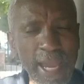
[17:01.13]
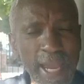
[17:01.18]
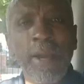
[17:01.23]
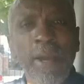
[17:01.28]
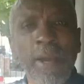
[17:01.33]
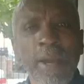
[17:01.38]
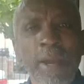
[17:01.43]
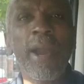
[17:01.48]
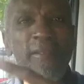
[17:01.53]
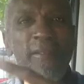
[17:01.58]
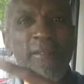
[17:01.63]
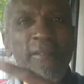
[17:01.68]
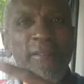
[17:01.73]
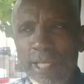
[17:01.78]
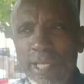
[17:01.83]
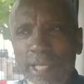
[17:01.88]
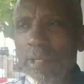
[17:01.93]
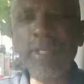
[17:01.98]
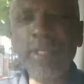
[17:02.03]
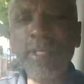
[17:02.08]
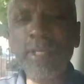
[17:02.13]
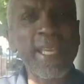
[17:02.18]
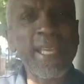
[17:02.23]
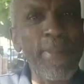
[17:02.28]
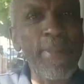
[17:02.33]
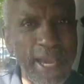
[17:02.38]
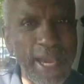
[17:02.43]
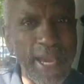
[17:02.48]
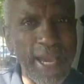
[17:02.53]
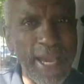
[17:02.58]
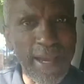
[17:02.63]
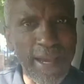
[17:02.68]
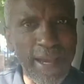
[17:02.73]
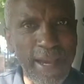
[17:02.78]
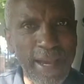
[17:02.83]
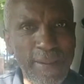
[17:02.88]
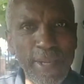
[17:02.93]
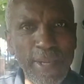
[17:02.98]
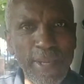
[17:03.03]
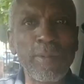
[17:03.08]
Everybody used to say Mega
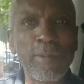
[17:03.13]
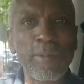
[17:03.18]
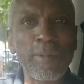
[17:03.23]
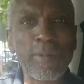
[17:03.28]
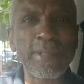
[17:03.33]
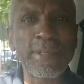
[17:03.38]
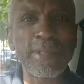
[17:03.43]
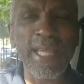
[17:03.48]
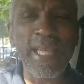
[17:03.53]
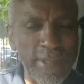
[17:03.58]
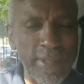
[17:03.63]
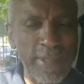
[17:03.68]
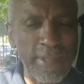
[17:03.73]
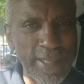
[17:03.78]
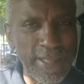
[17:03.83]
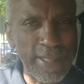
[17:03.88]
because that was their